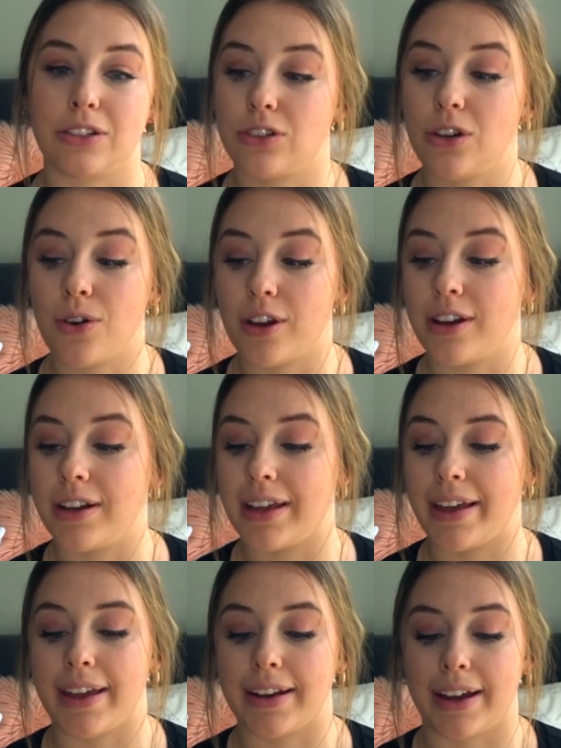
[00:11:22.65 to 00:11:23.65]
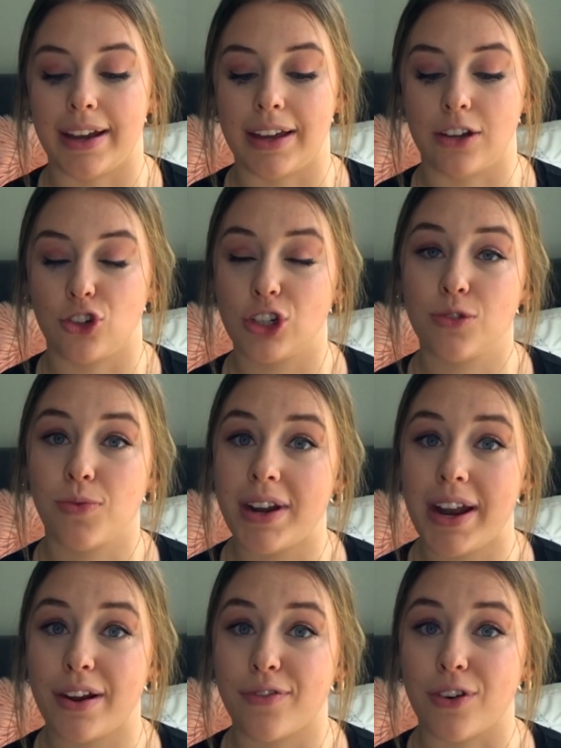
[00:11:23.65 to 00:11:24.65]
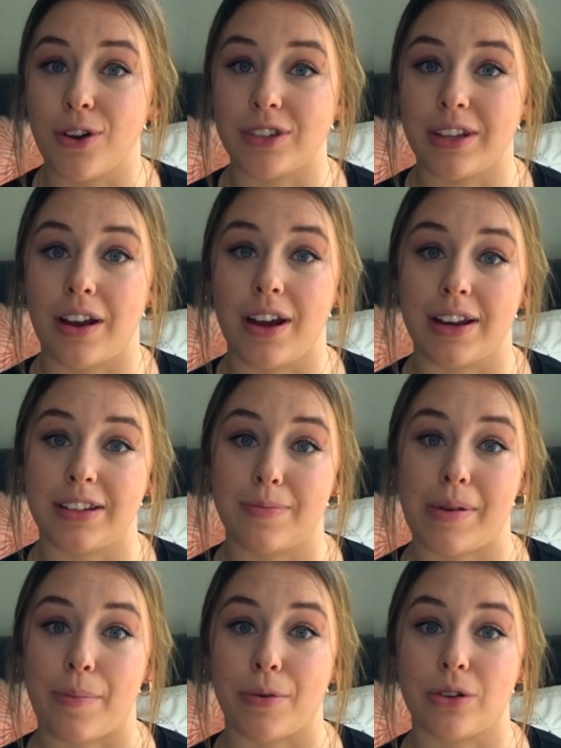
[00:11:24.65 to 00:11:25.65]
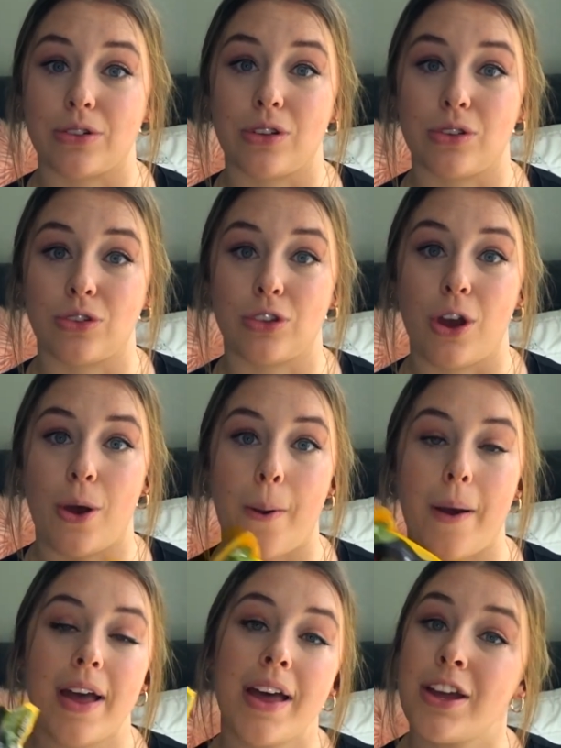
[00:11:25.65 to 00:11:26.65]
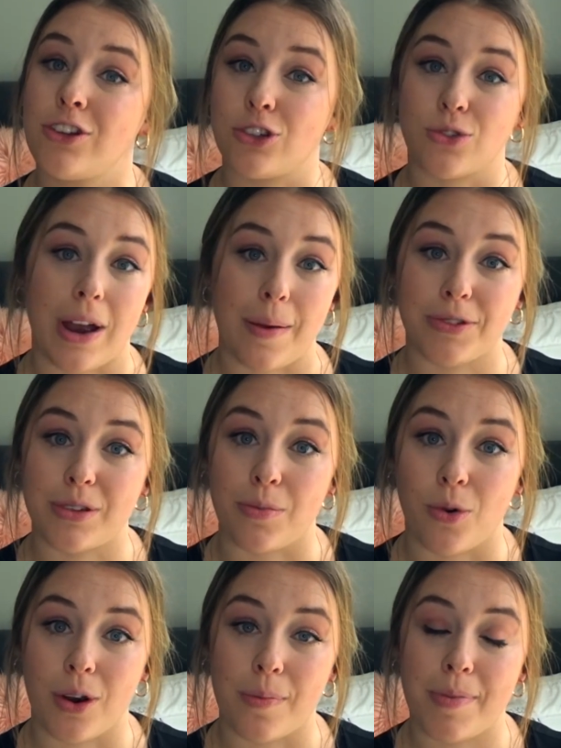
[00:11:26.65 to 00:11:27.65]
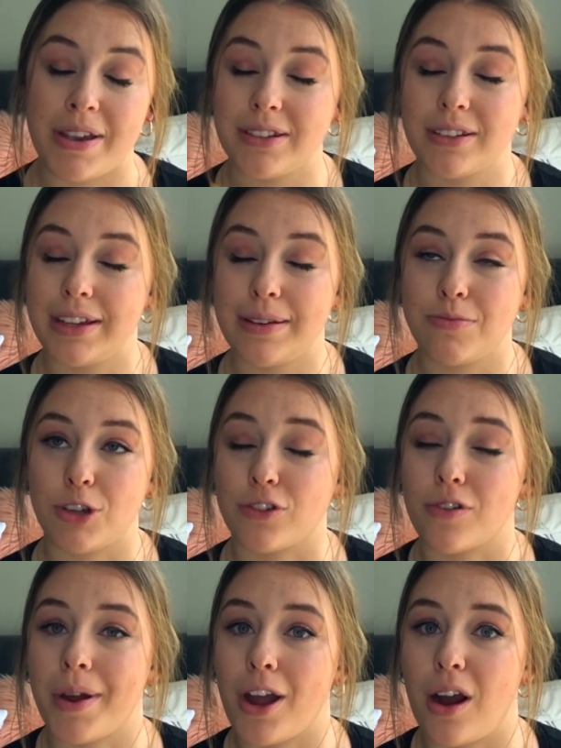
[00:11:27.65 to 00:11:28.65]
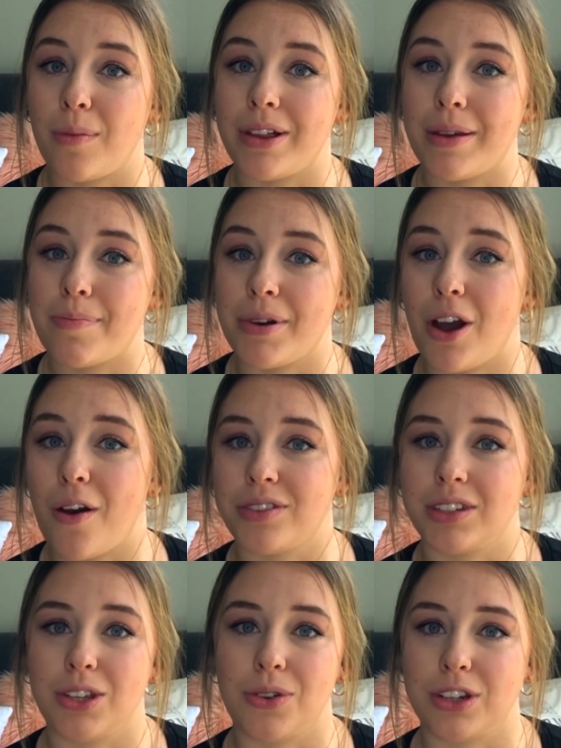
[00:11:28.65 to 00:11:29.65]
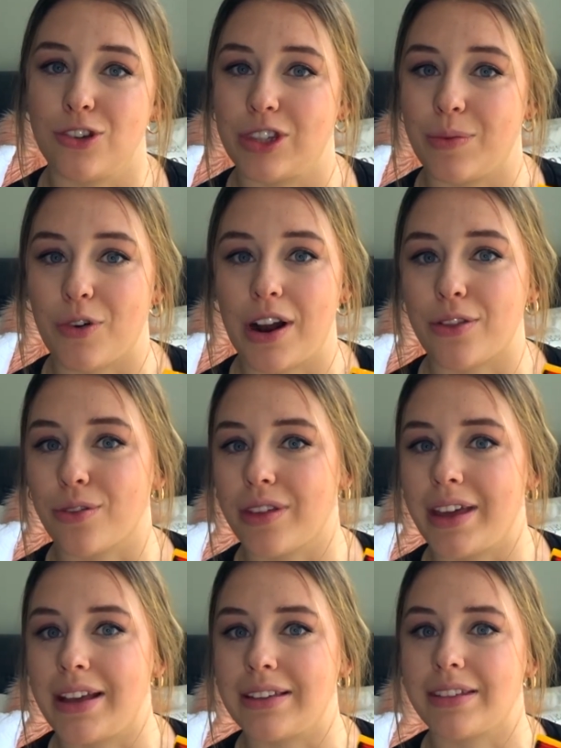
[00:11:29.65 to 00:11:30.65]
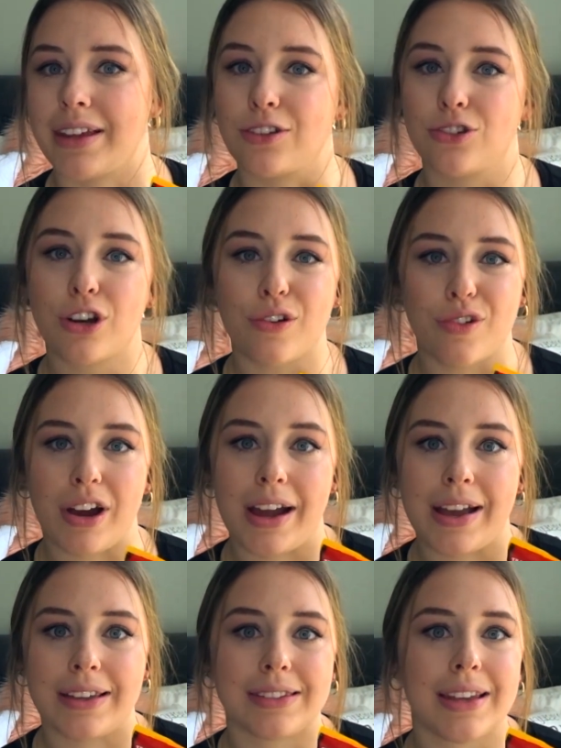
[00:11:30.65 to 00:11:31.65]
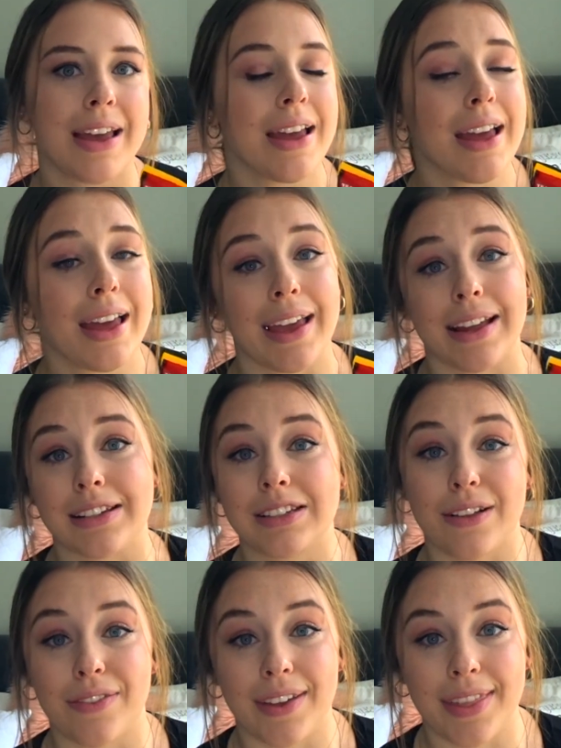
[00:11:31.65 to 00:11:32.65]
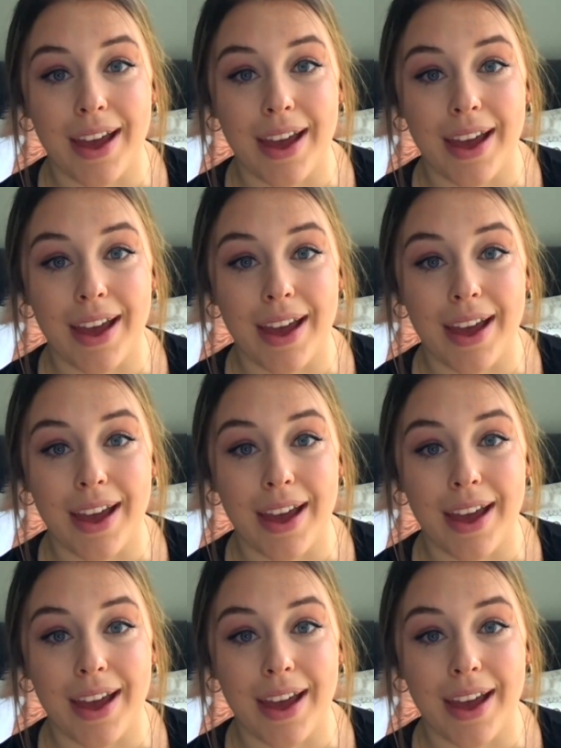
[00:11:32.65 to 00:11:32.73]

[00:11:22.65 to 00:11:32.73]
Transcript: so good. And I had just run out of frozen onions and peppers, so just grab some more, basically just for my omelet, but obviously you can use them for other things like stir fries and stuff like